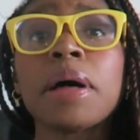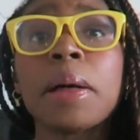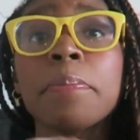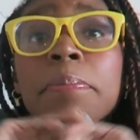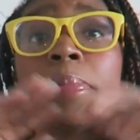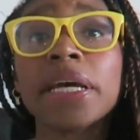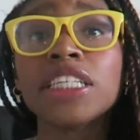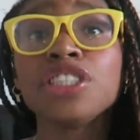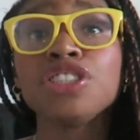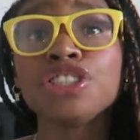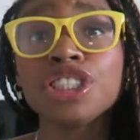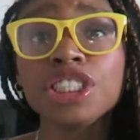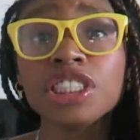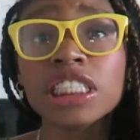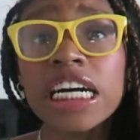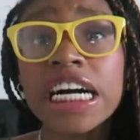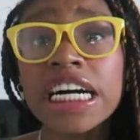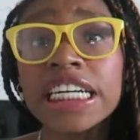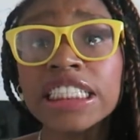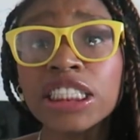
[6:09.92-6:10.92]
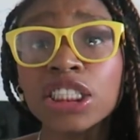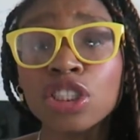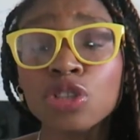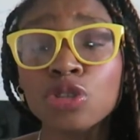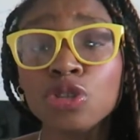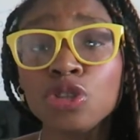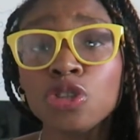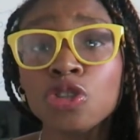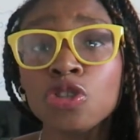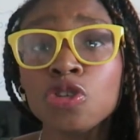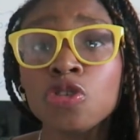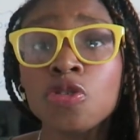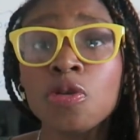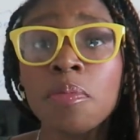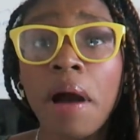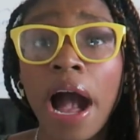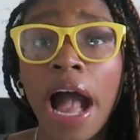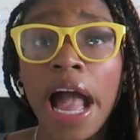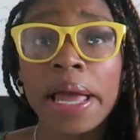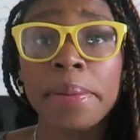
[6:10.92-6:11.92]
make sure you guys go to
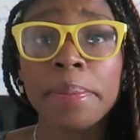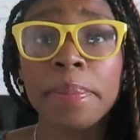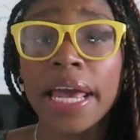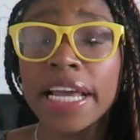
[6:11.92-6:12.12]
my